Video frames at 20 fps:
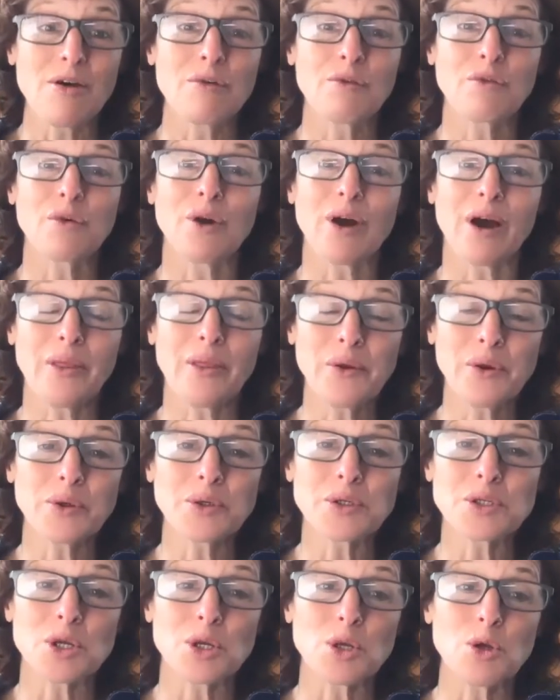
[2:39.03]
For
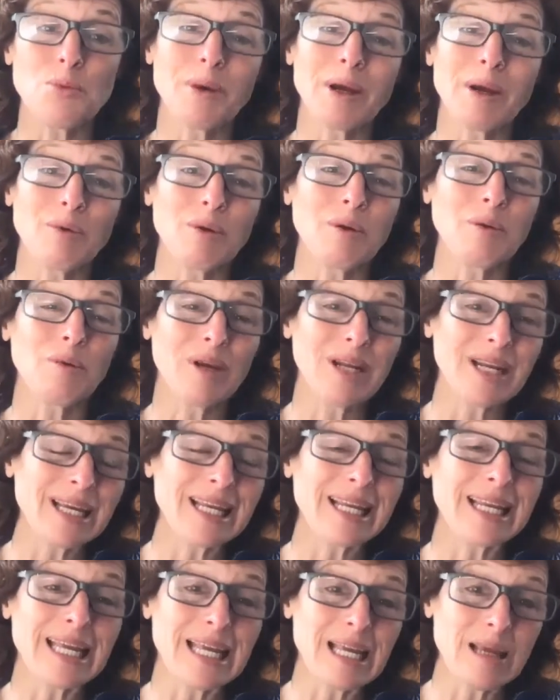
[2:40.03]
others, you might be reading
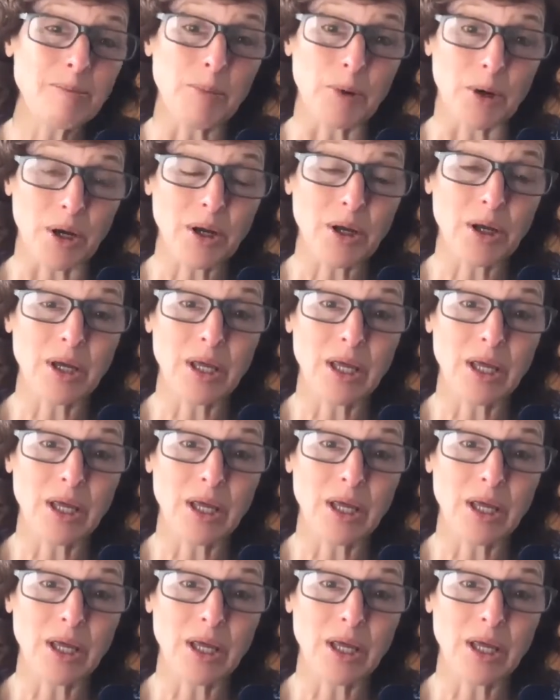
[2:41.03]
an ebook,